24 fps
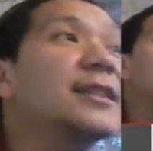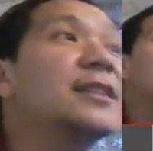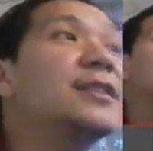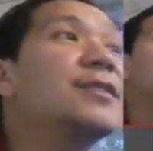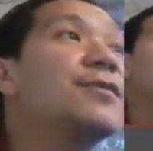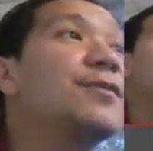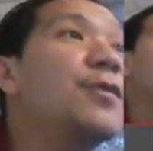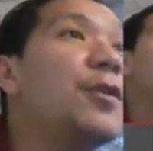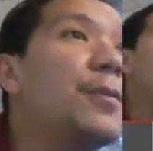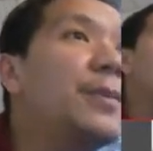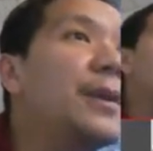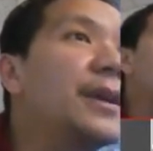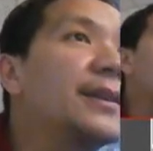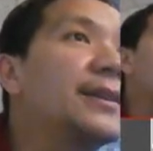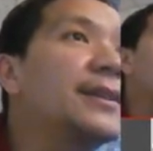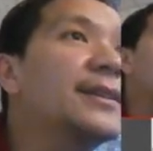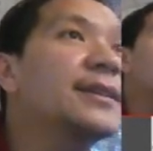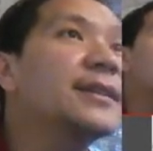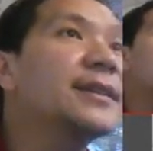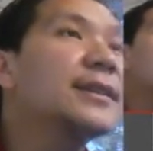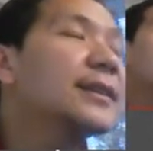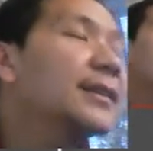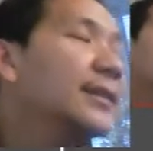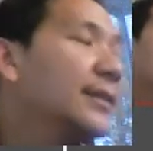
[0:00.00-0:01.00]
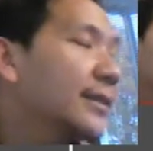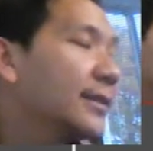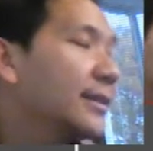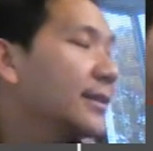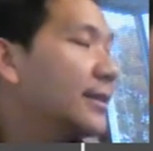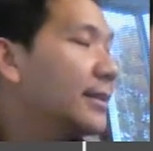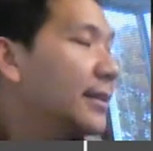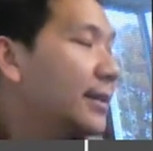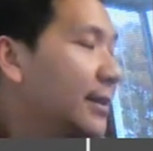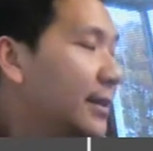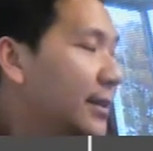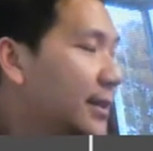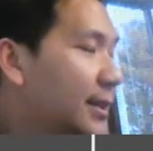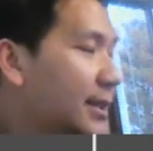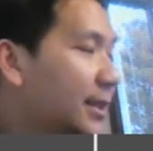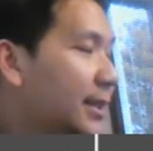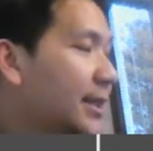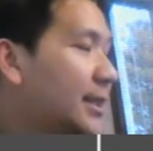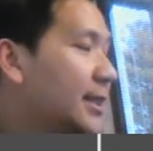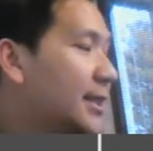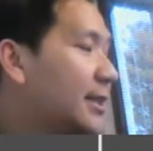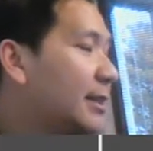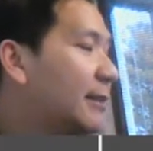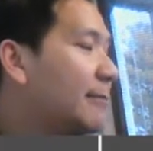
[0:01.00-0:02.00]
64 bits.
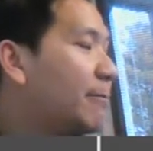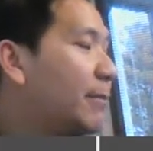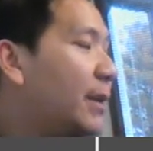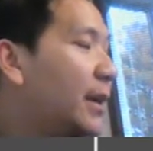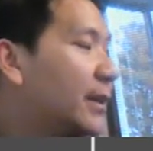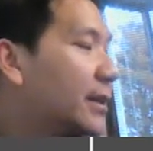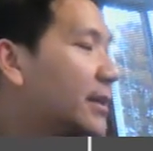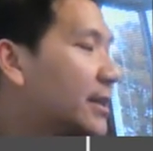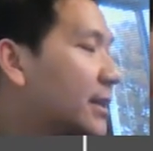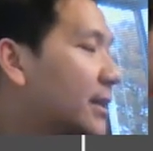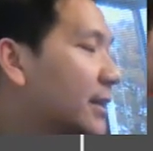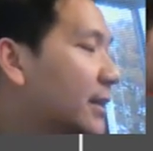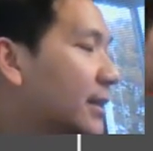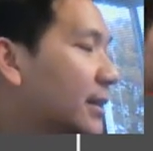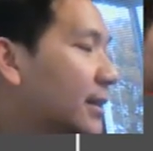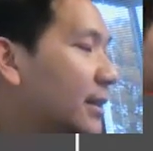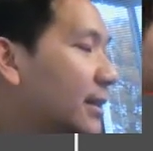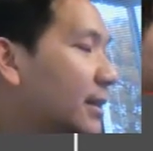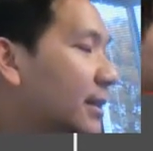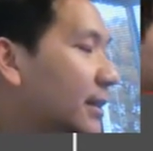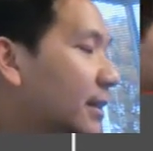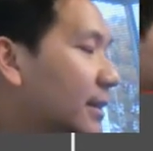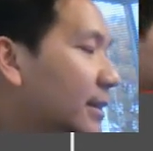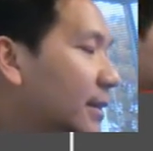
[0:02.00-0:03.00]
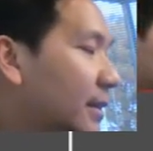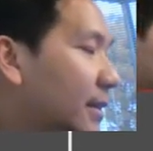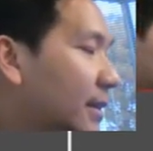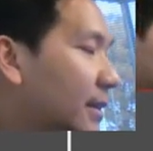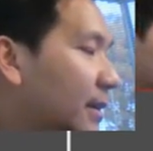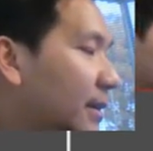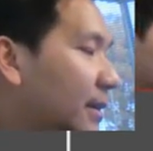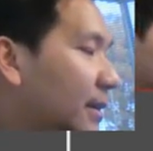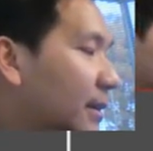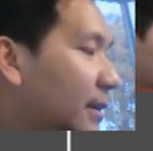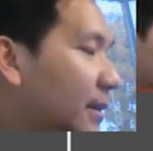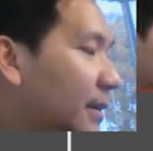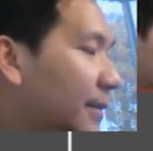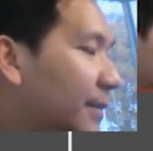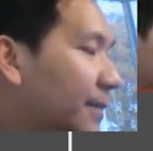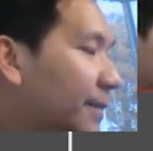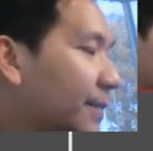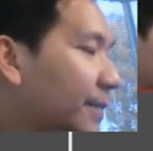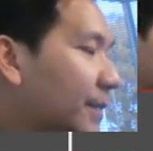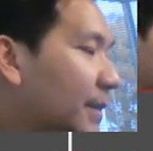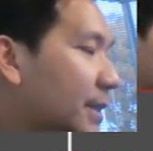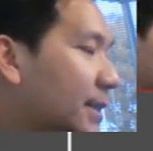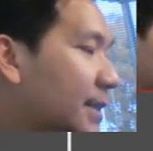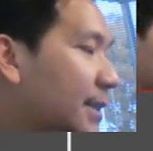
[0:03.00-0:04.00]
16 bits,
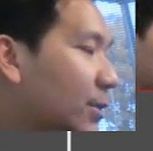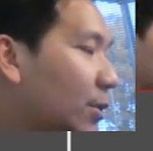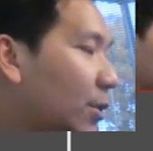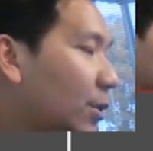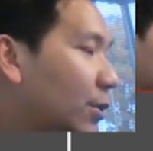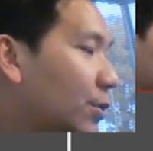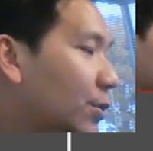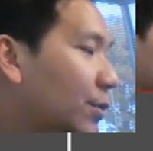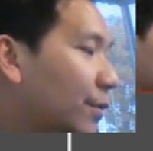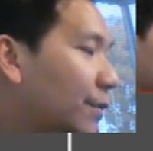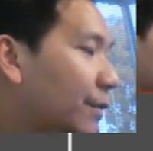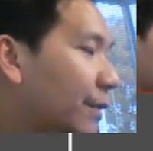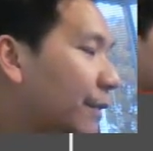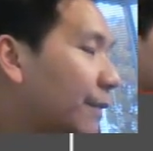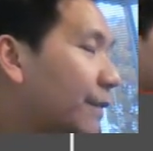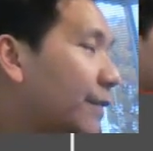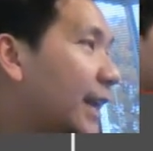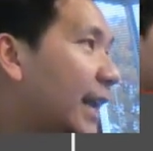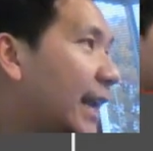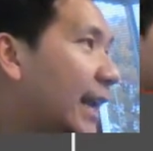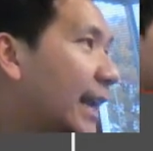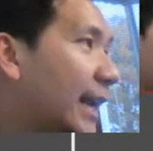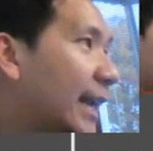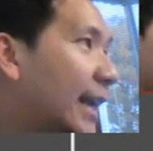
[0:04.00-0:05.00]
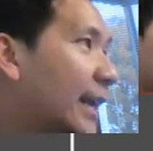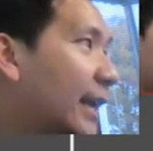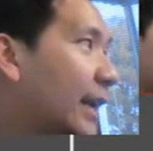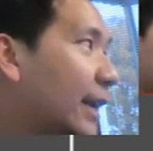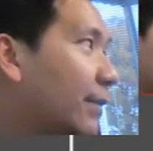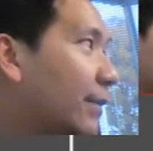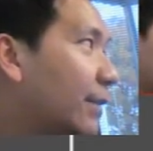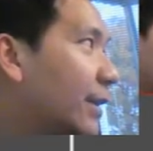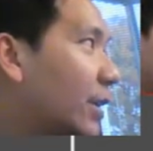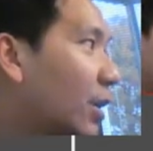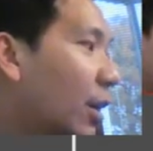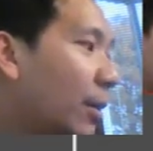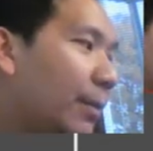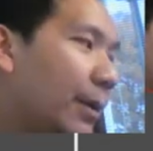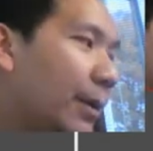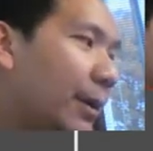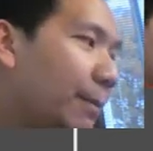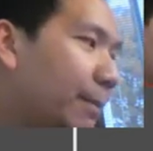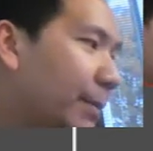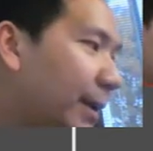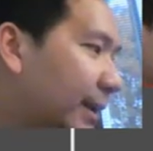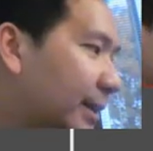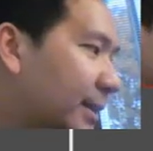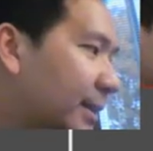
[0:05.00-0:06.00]
0 to 15. If we talk
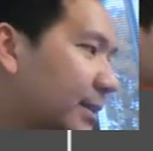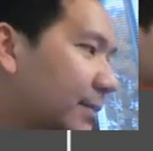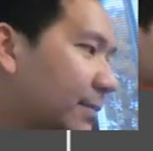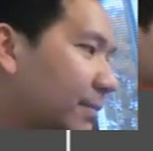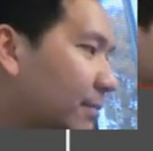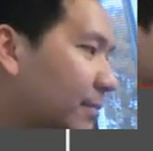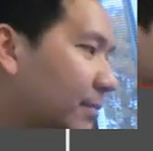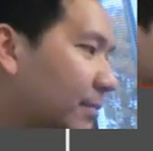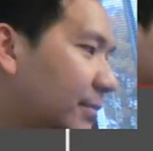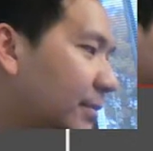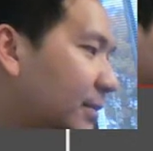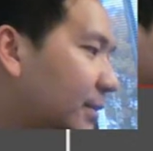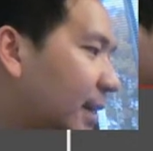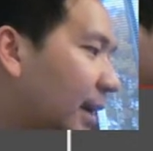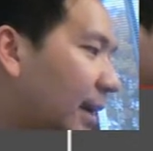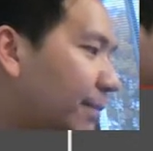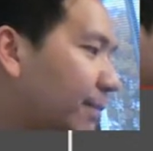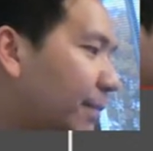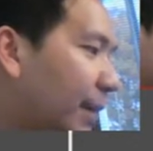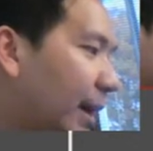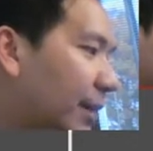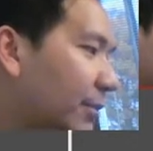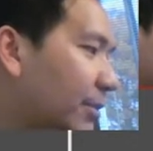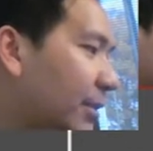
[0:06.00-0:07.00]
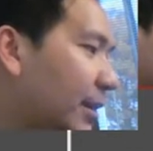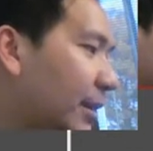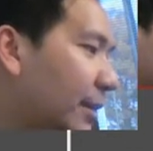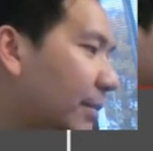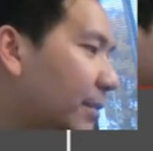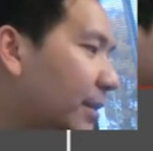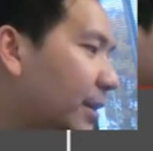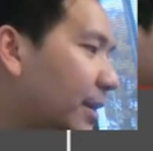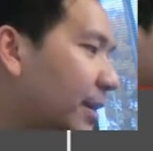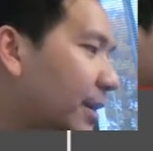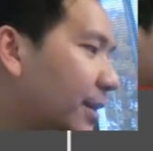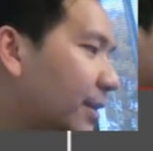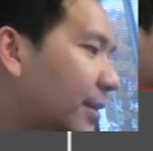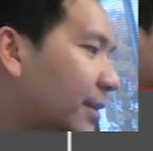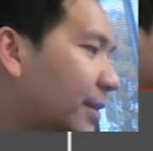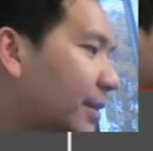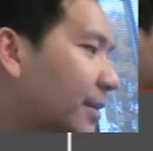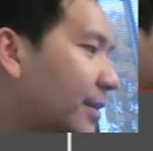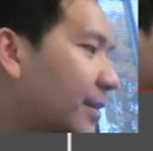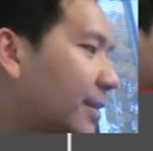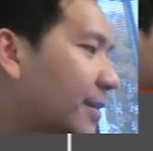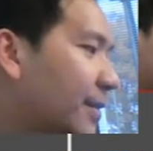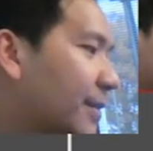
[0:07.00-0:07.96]
about bits, that binary number here,